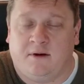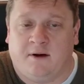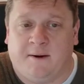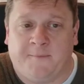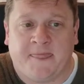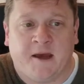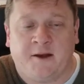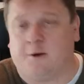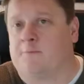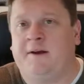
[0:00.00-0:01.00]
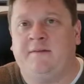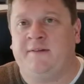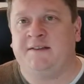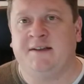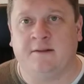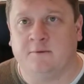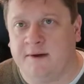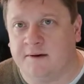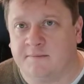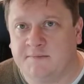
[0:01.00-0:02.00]
Um, you're reinventing the
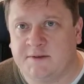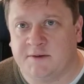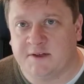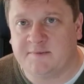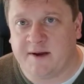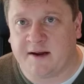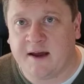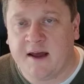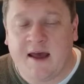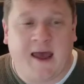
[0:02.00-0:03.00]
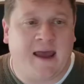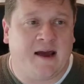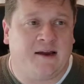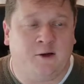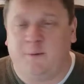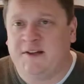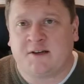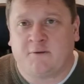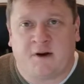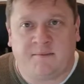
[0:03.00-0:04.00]
wheel, so to speak. And nobody's
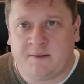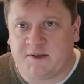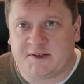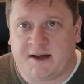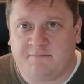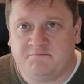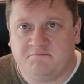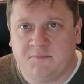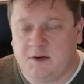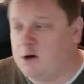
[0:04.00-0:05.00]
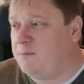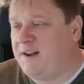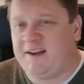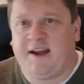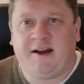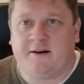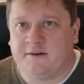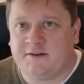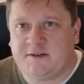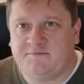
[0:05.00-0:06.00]
going to want to publish that. Nobody
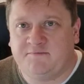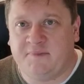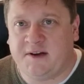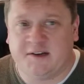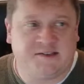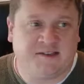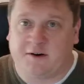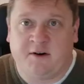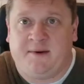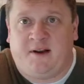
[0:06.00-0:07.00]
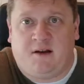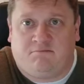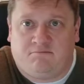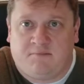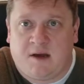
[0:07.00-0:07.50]
cares because it's already been done.